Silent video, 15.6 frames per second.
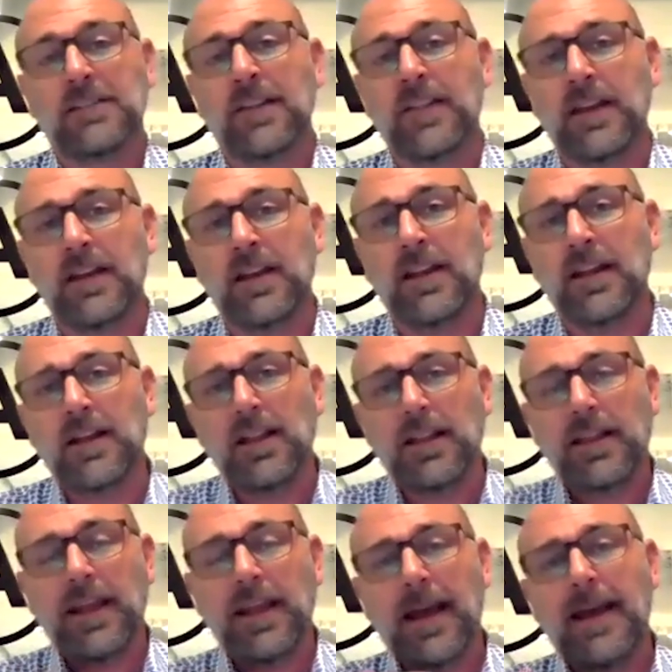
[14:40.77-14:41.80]
And then
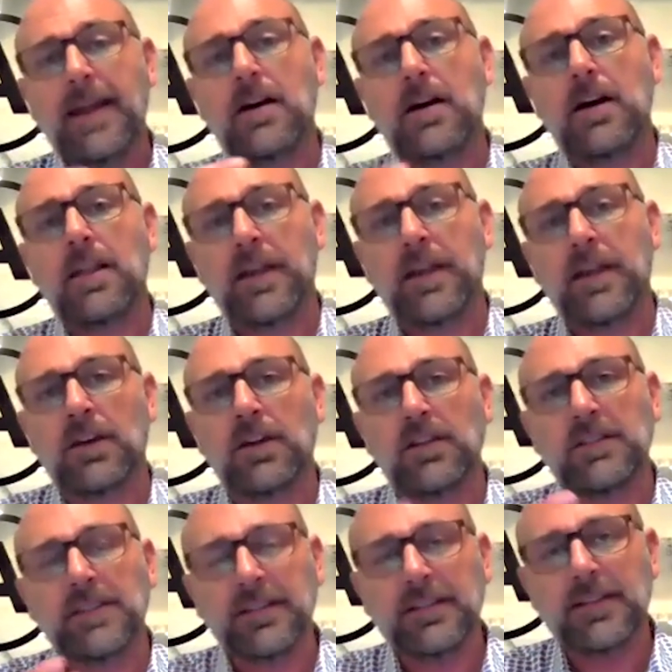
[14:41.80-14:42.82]
the A I that
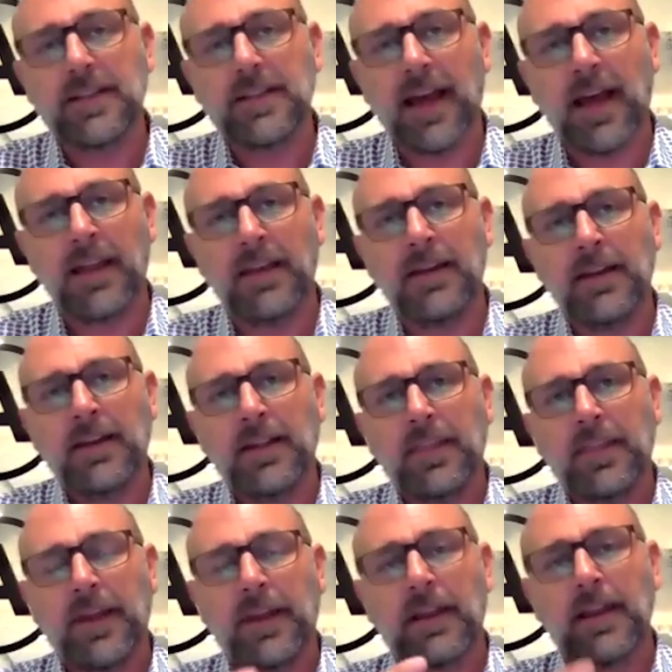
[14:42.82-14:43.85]
goes into that,
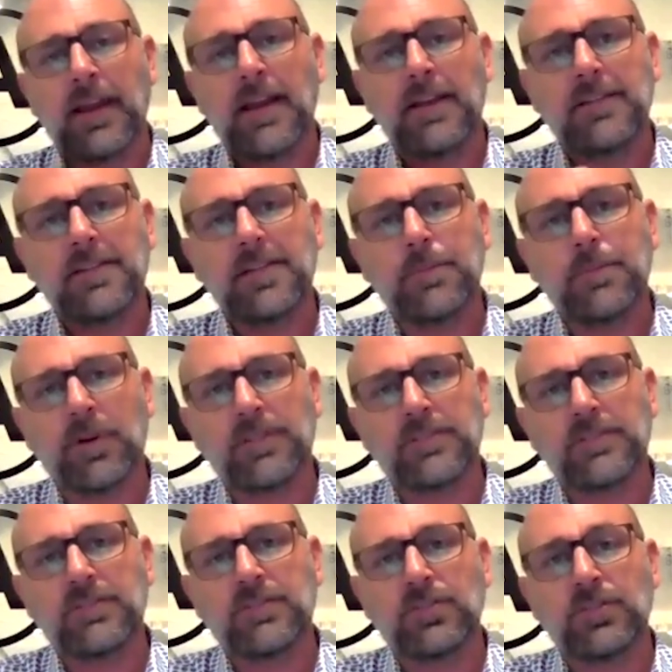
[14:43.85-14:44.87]
that allows the
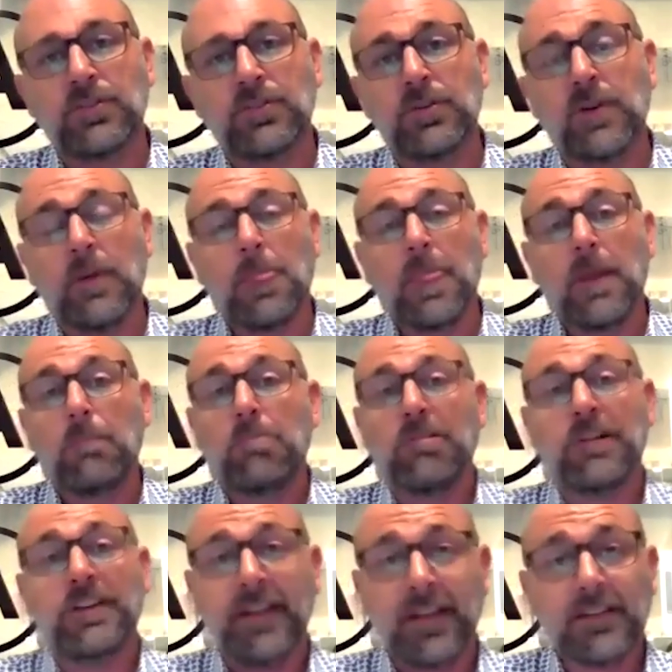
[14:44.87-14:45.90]
bots to
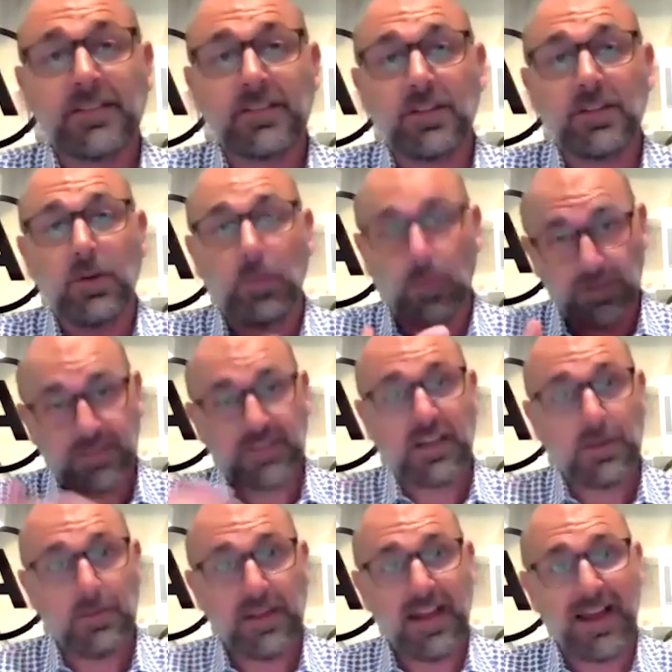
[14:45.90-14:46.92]
predict what's
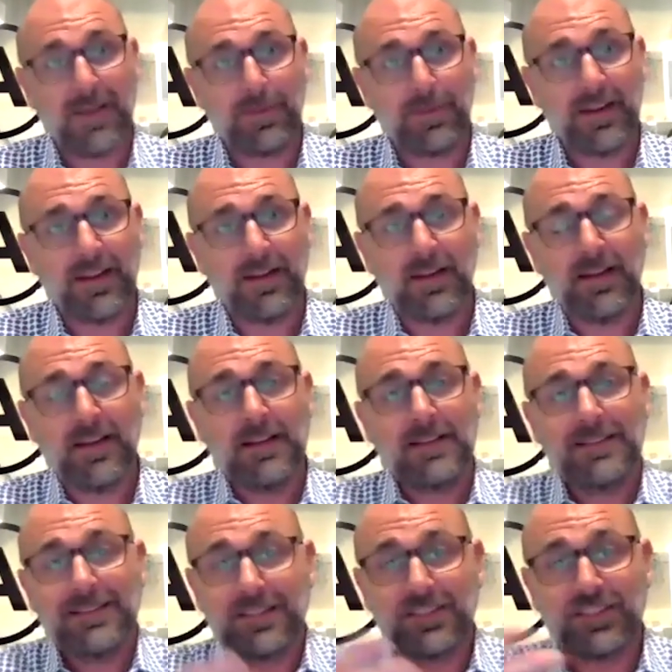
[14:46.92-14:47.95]
going to be happening,
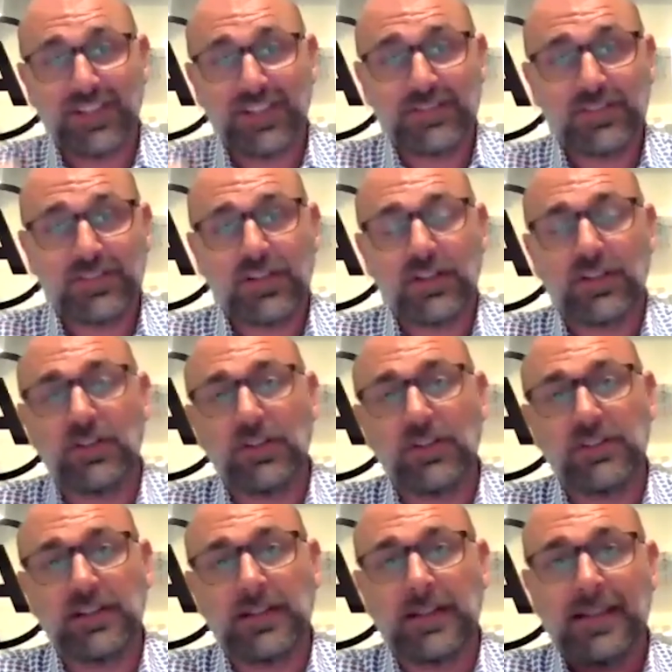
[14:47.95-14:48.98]
suggest to the
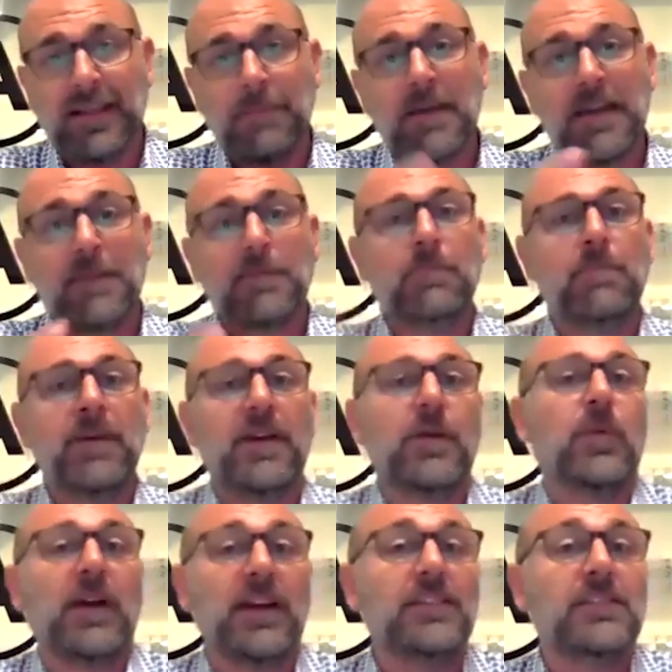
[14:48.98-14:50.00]
user that there may be
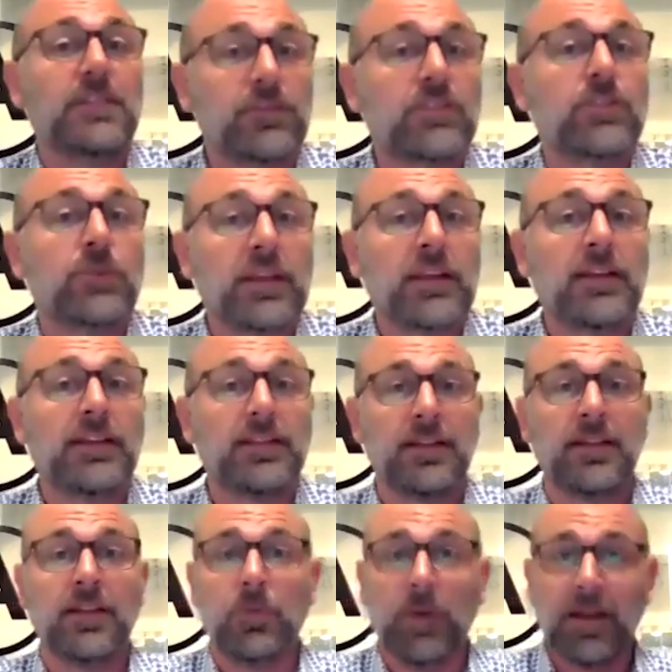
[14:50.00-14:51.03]
better ways of doing it
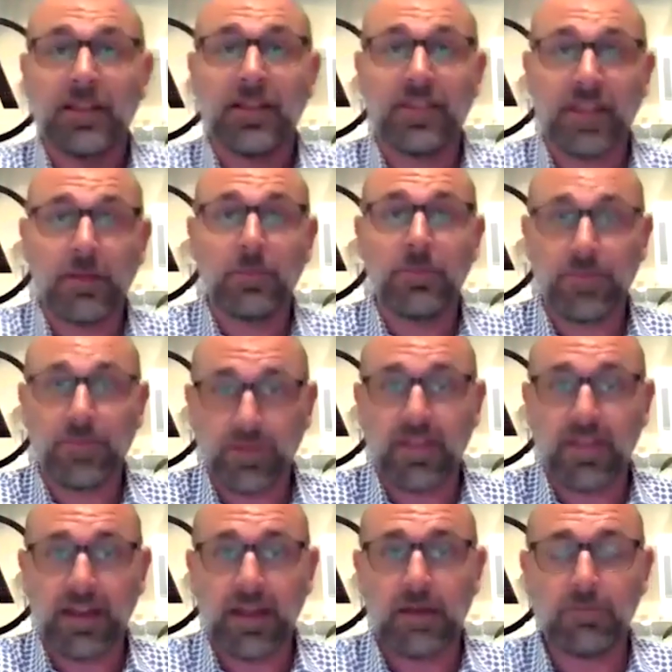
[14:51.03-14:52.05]
than the way that they
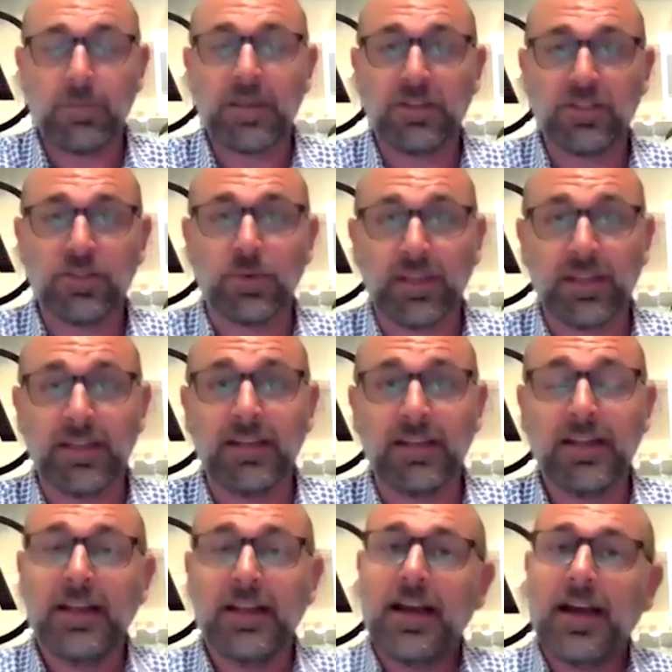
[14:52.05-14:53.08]
that they have been doing it,
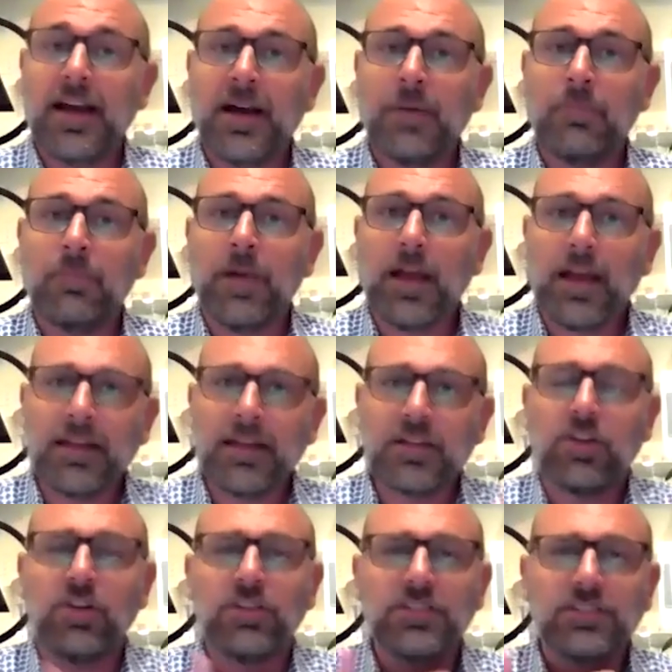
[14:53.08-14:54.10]
um,
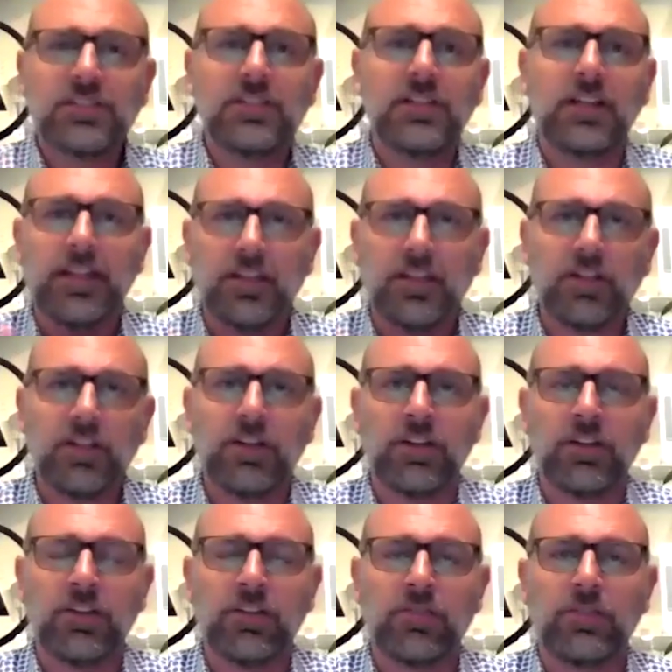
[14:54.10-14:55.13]
and constantly
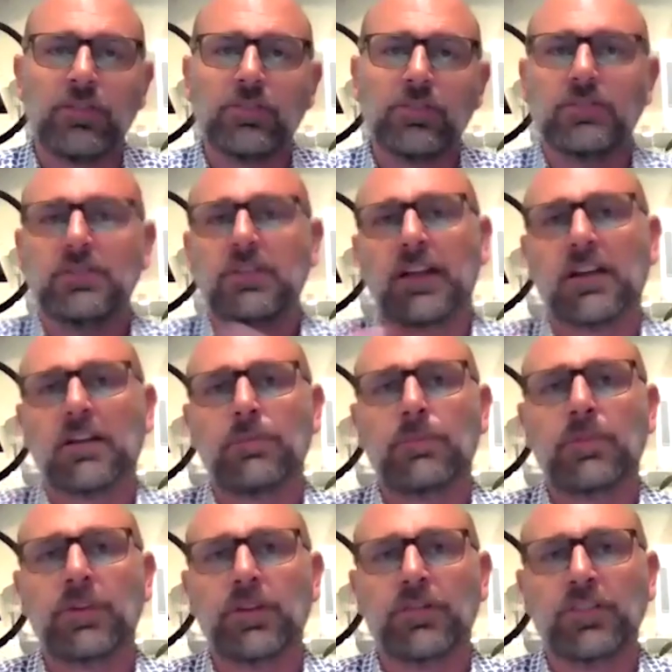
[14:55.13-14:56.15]
learn through tools like
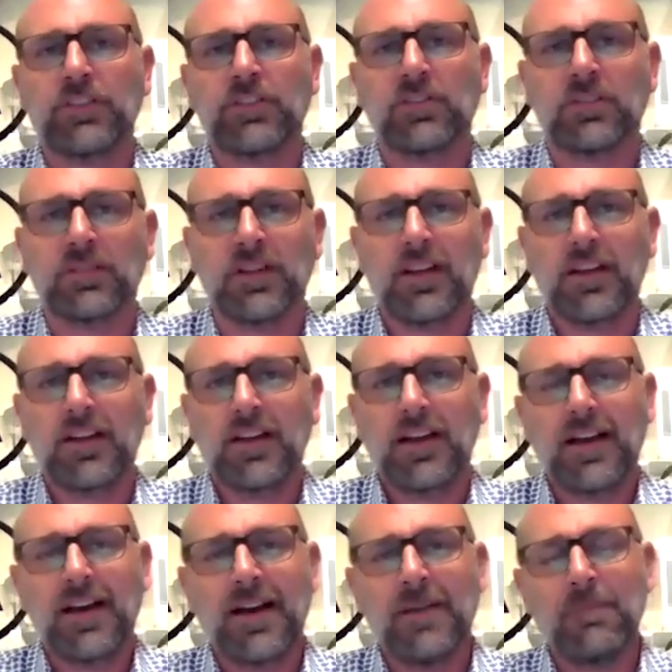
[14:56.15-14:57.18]
computer vision,
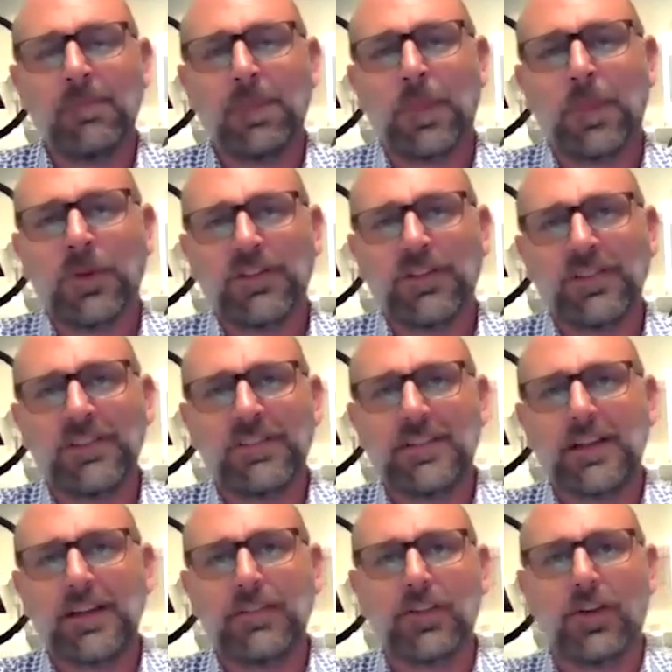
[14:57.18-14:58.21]
um, which
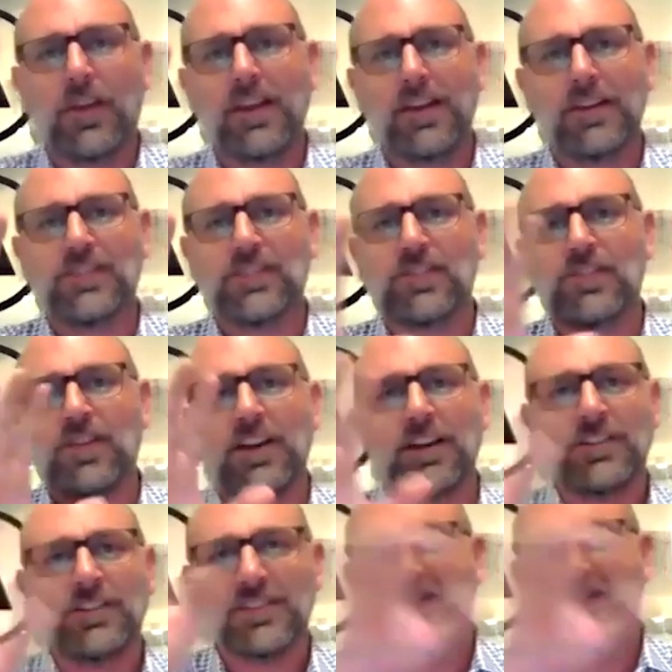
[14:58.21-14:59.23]
instead of looking at a screen
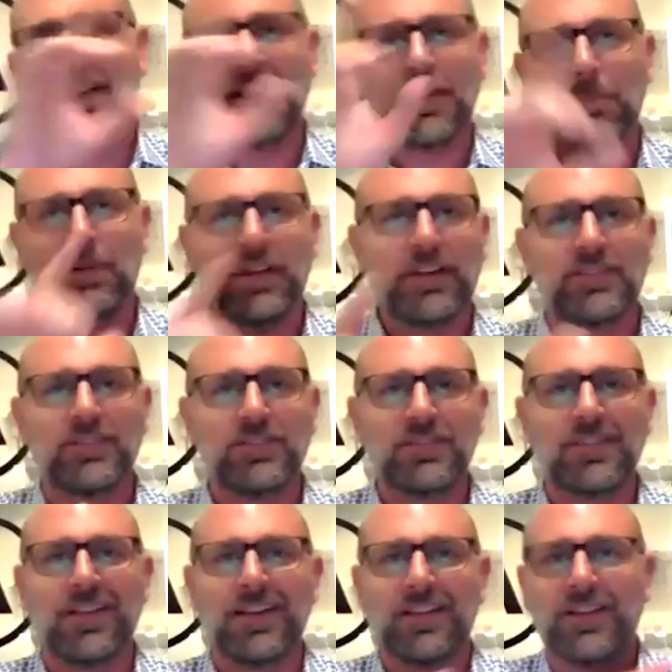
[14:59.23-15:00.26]
and just seeing
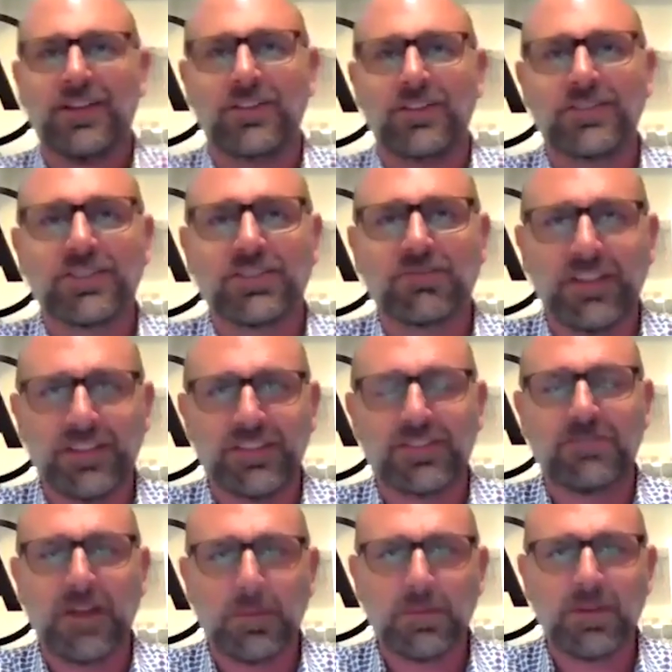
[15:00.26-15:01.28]
pixels like the old screen
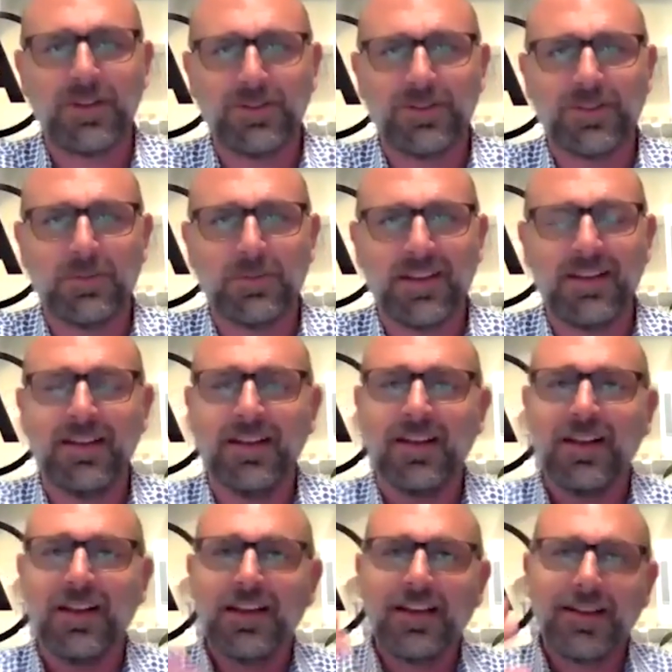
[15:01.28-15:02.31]
scraping used to be,
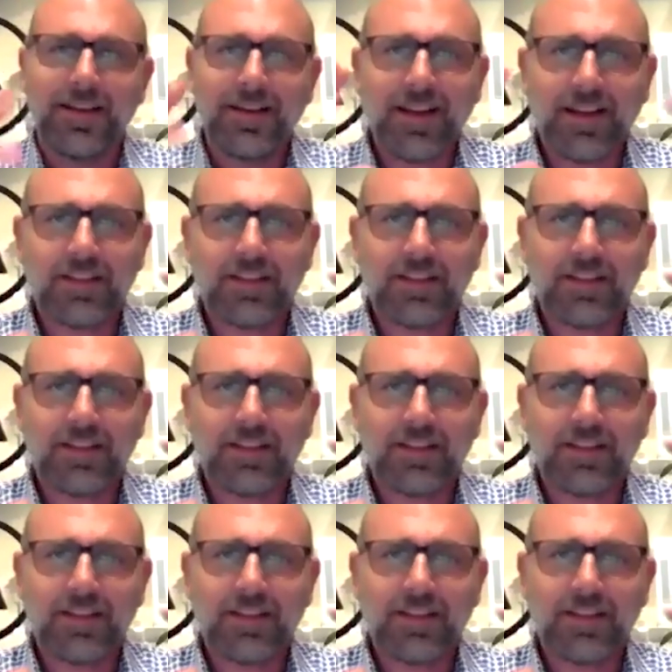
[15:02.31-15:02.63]
it